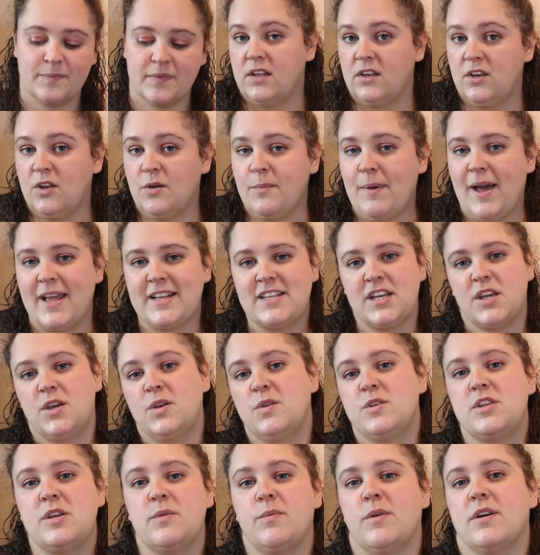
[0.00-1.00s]
No matter
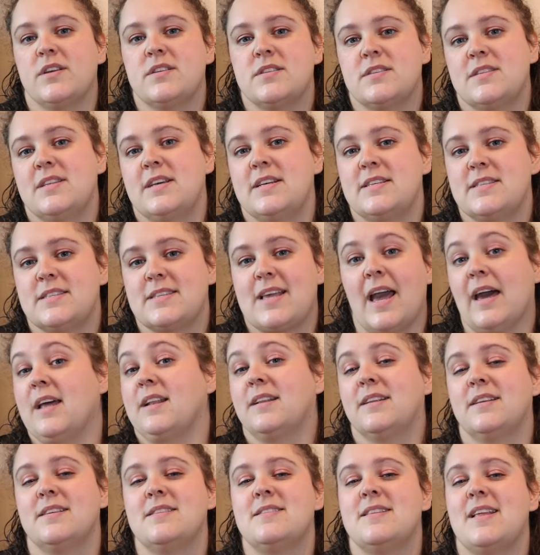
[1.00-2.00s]
who she was, this
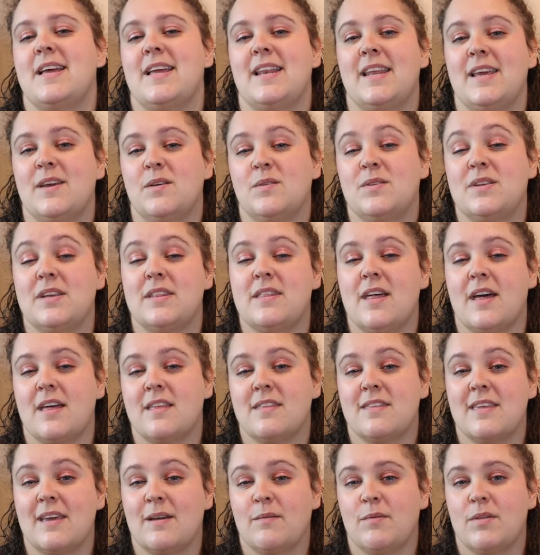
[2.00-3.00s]
scandalous lady who did
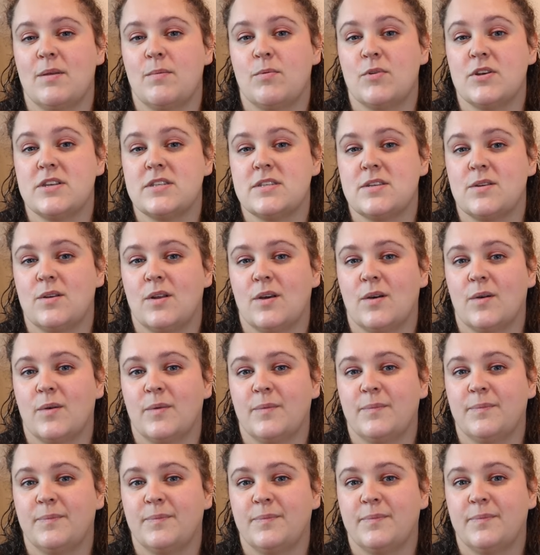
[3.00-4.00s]
that thing with the priest, you
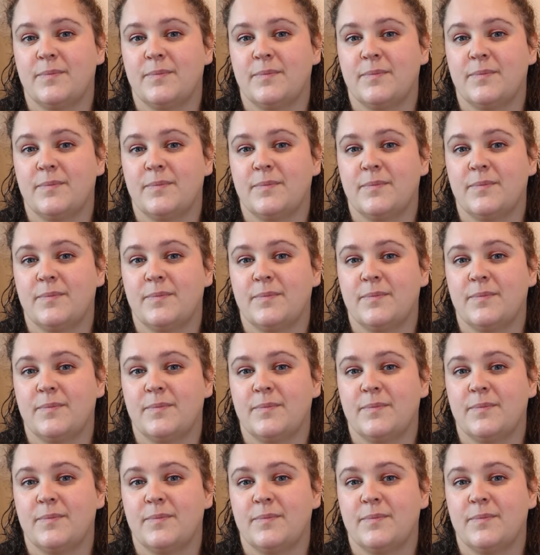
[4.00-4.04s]
know,